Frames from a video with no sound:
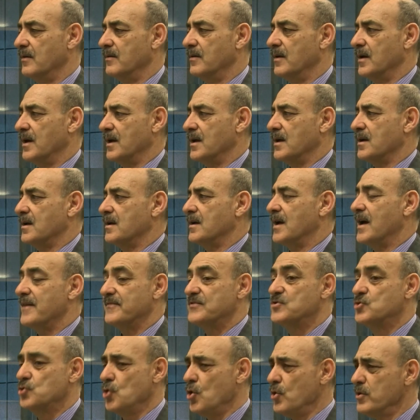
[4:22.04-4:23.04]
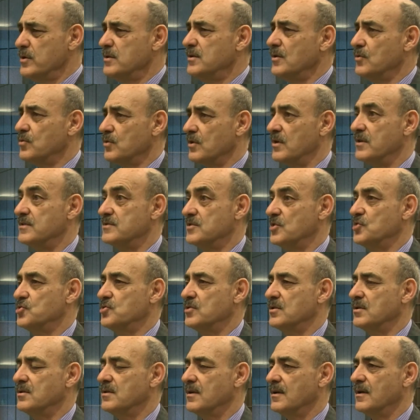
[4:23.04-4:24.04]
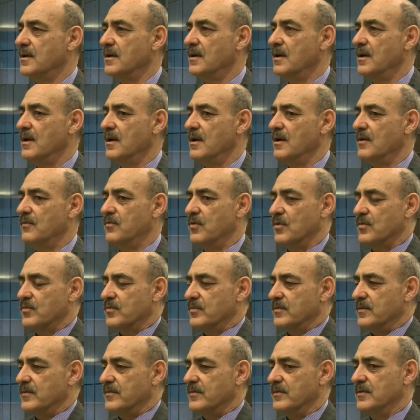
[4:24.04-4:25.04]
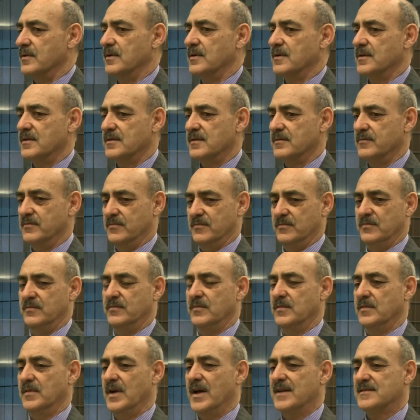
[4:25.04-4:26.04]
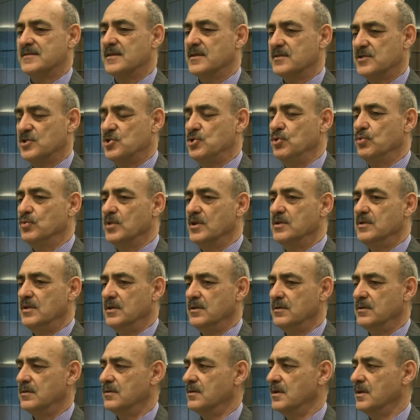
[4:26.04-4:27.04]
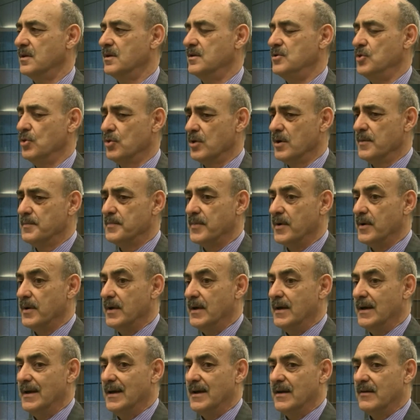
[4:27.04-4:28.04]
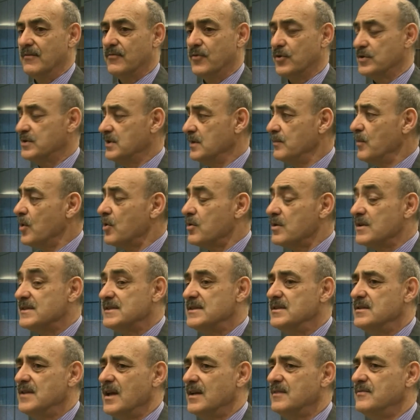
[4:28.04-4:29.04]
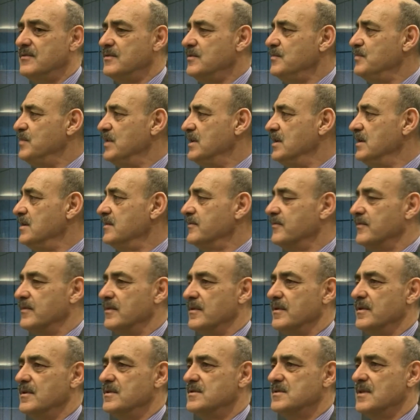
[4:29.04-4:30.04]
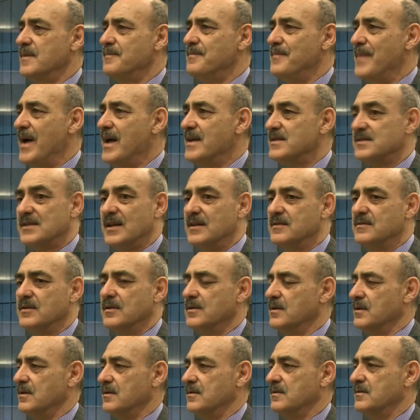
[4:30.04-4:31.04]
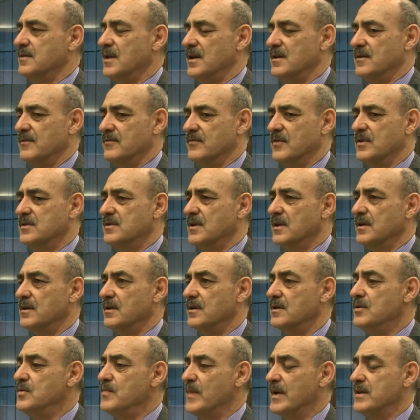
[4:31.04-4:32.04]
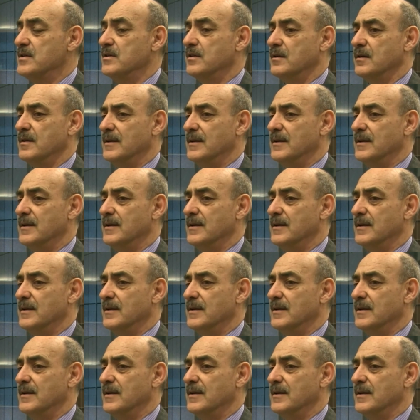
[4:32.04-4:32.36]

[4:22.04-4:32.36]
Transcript: uh, have joined the organization for, uh, as a student in uh, Europe for democracy that we believe is the best and what the human